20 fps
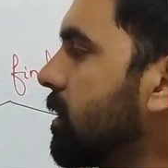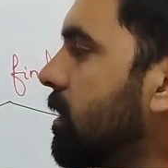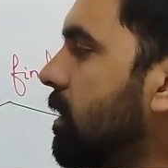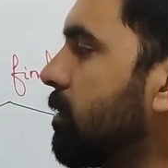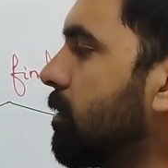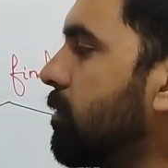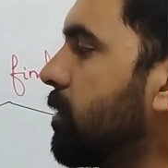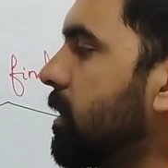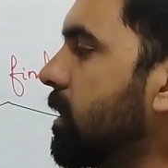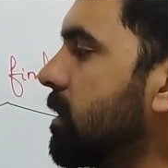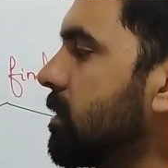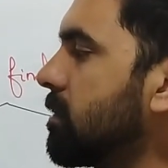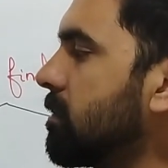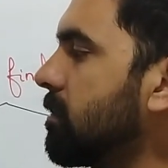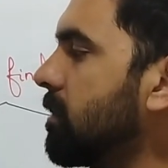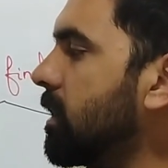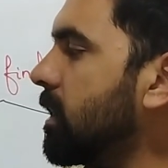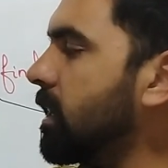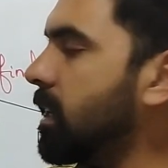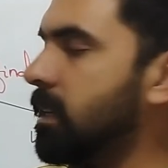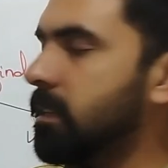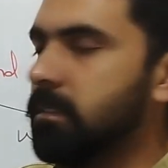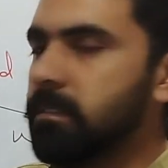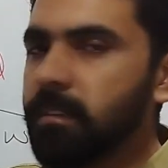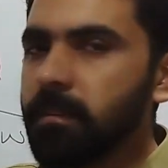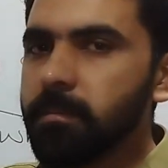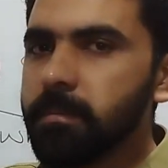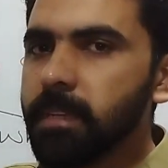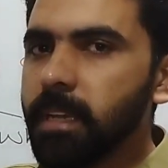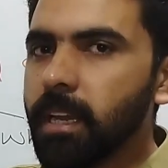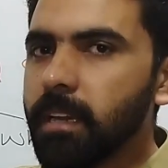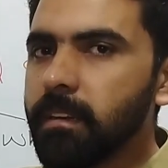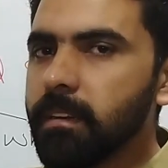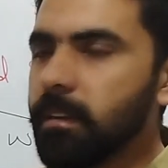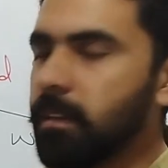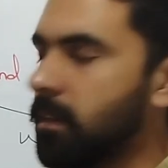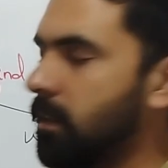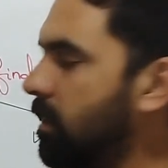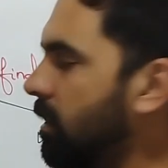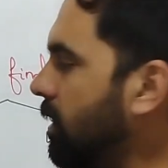The first one is
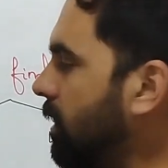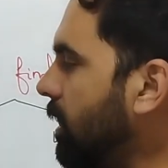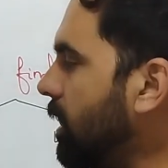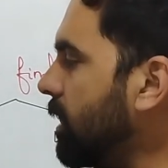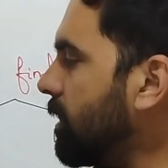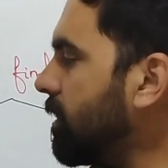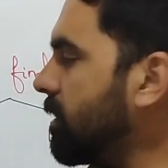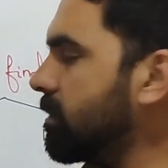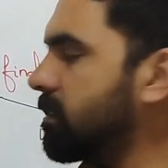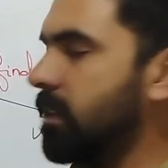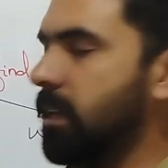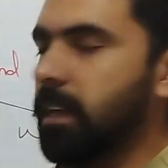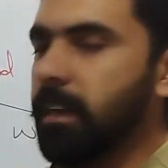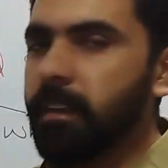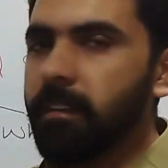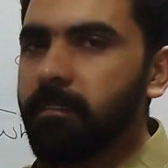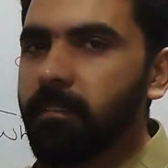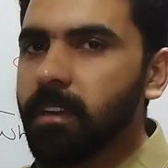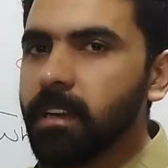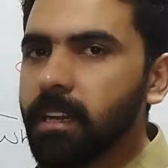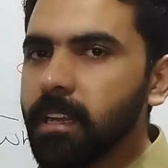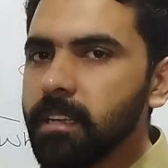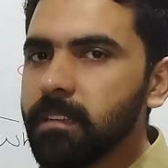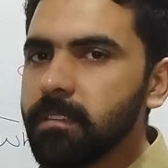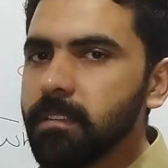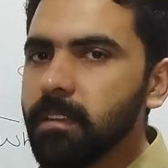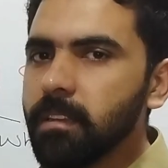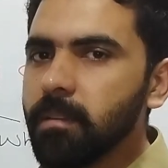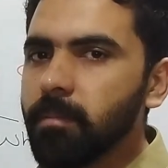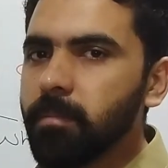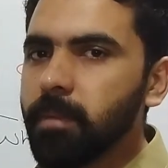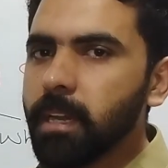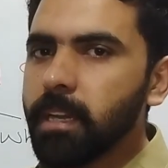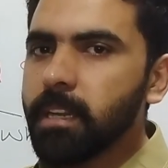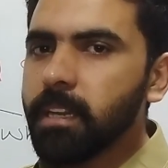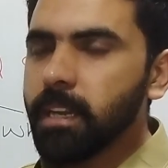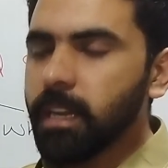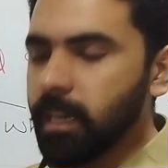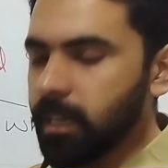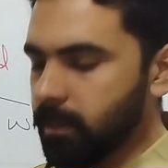subject and the second one is
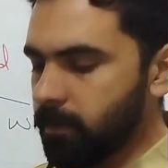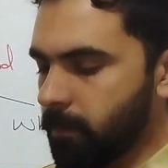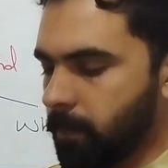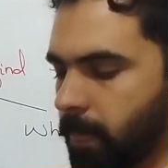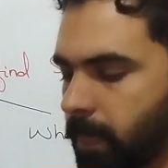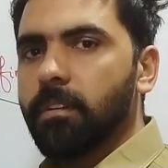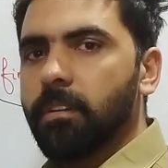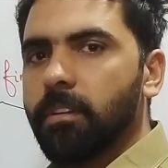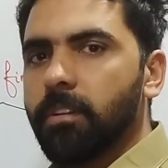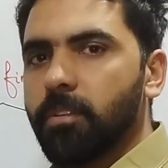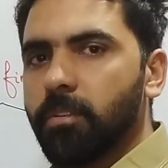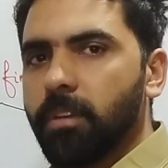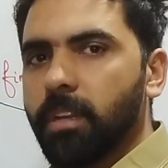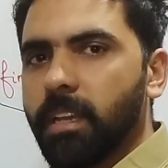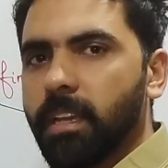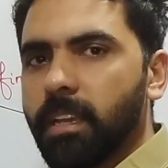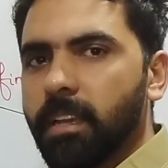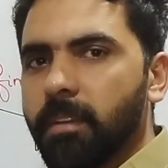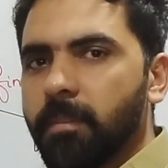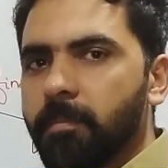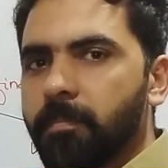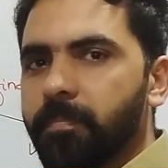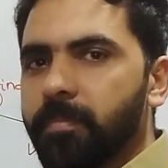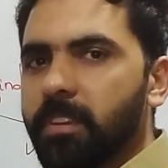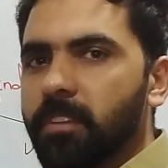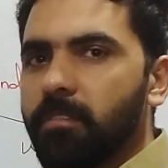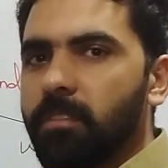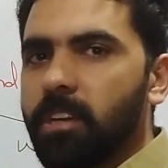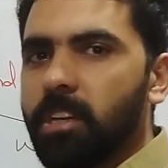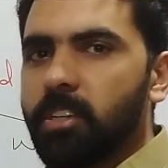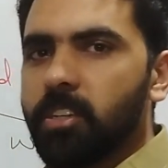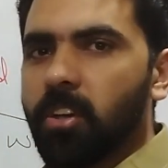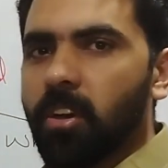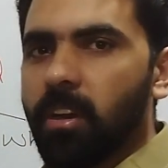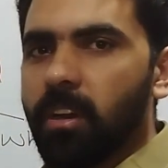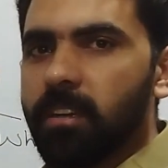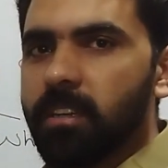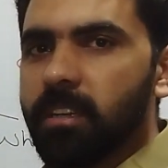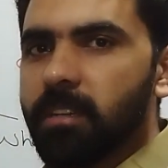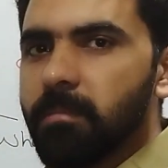predicate. Today we'll
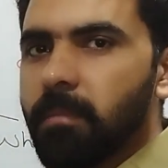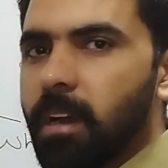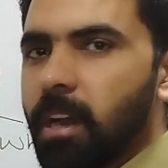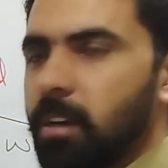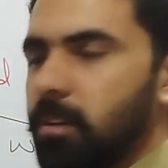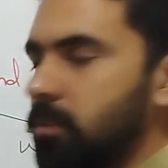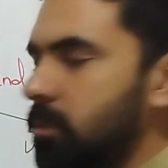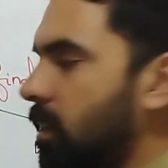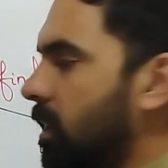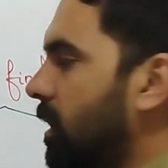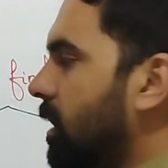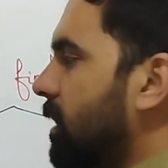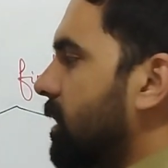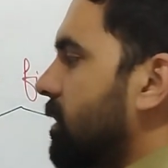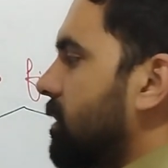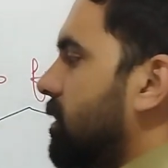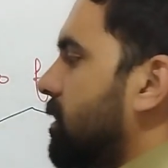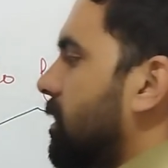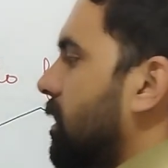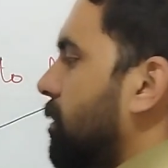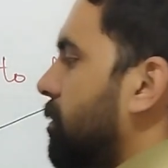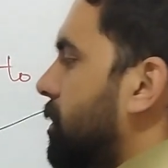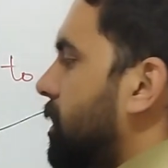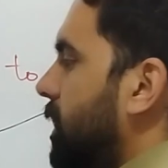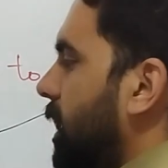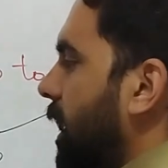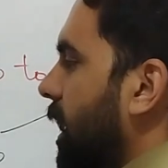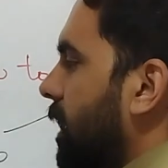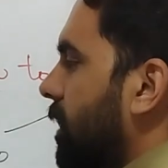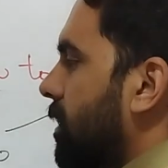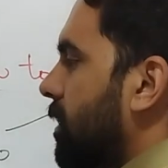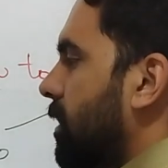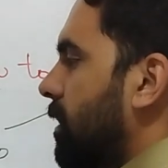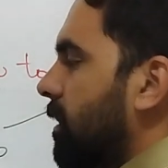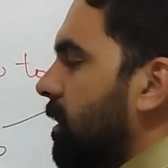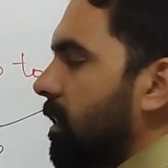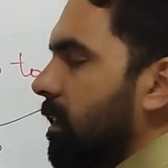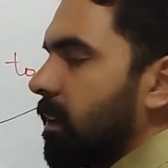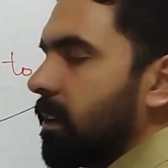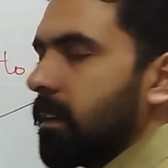talk about subject.
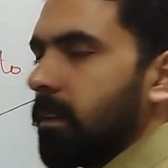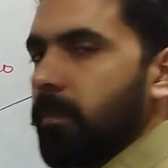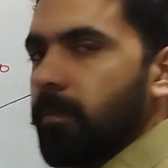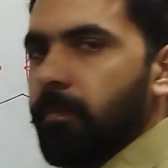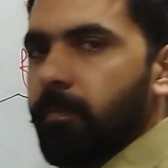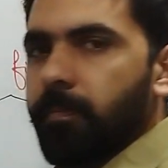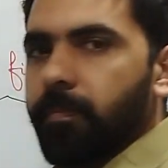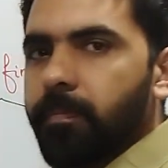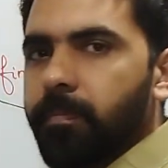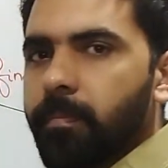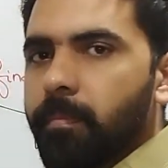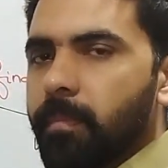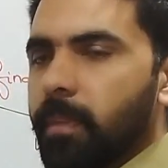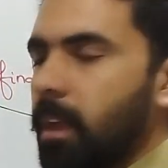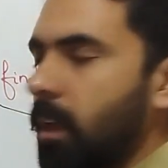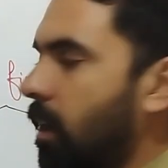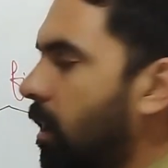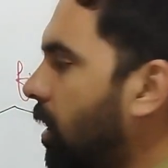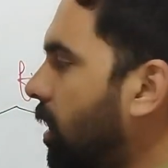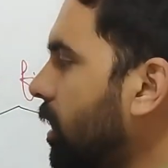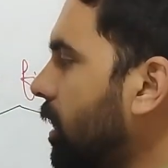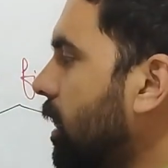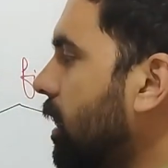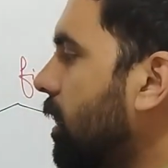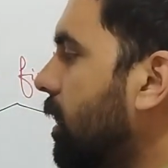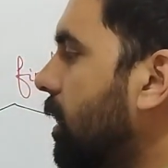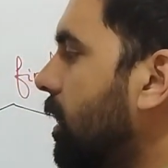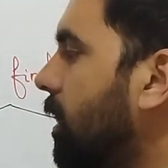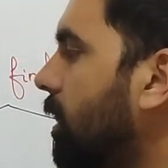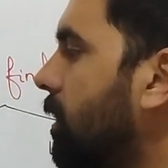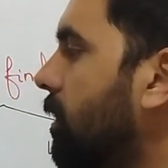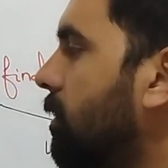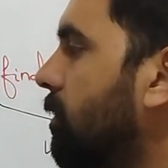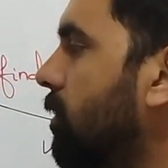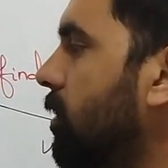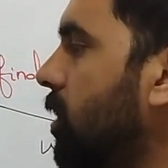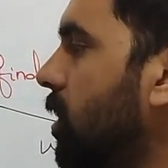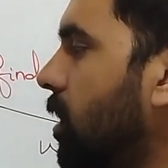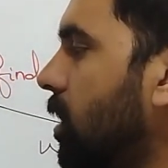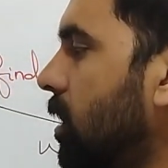Okay,
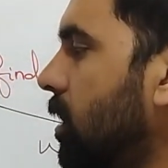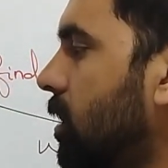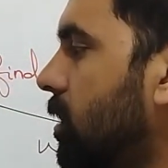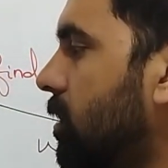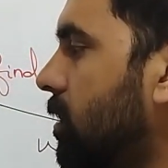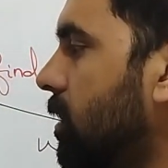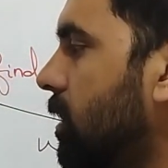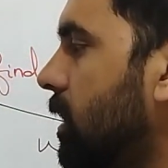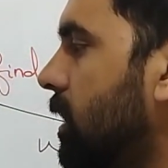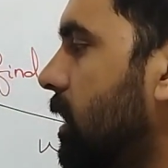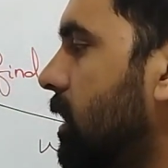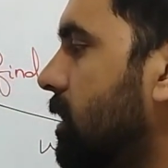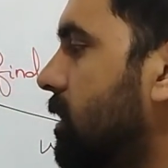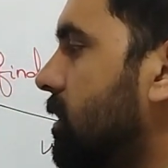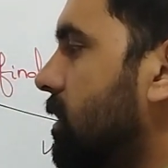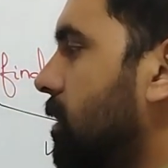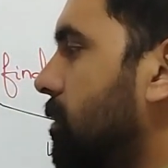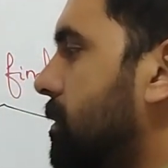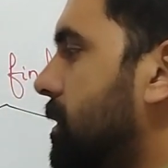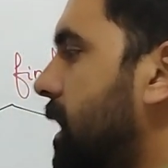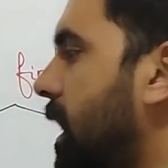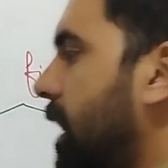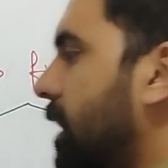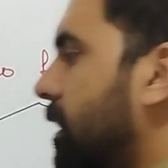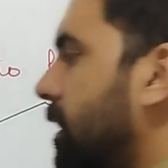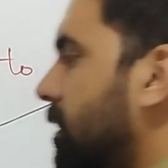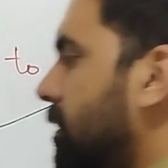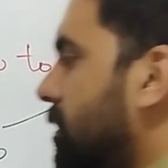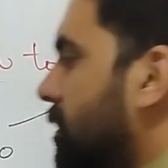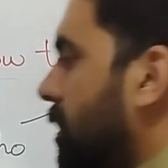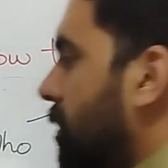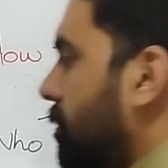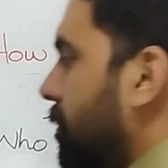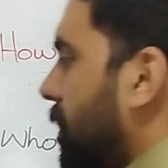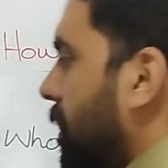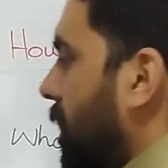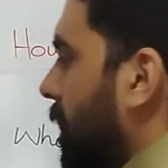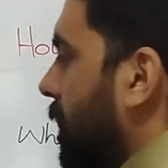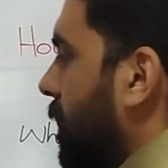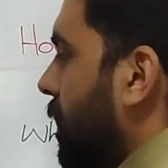we all know subject is
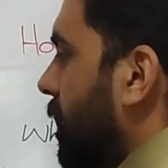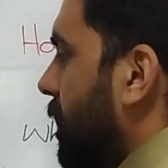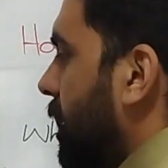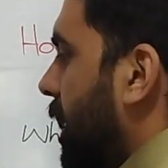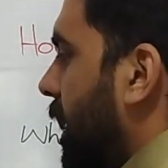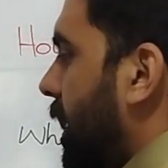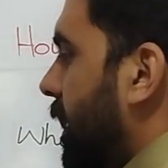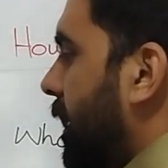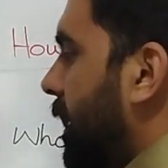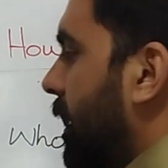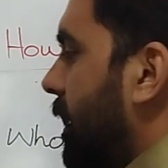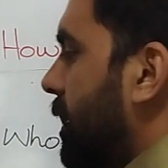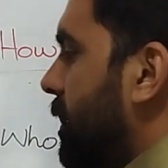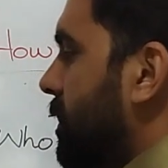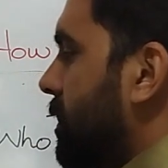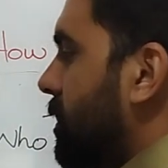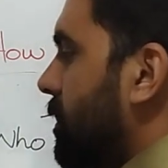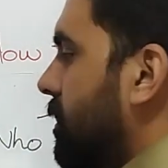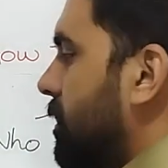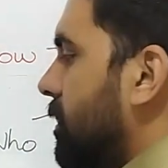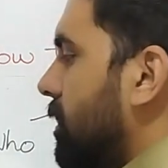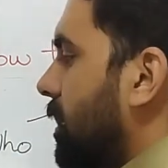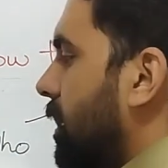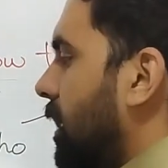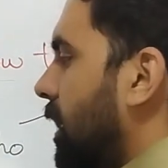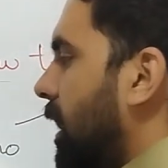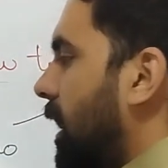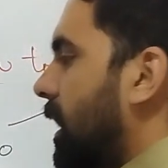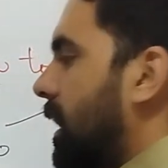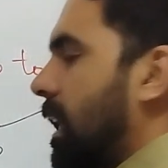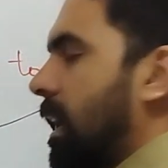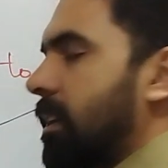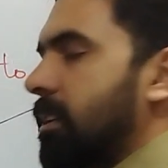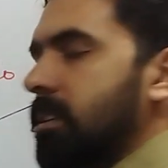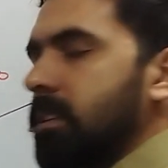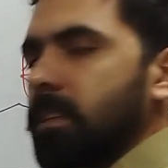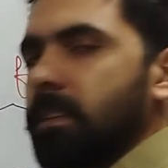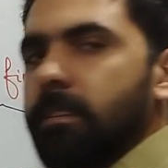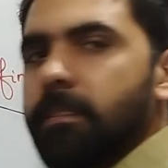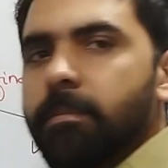something that does an
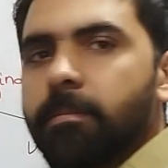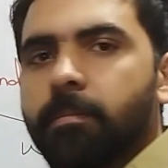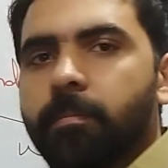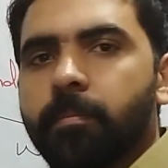action.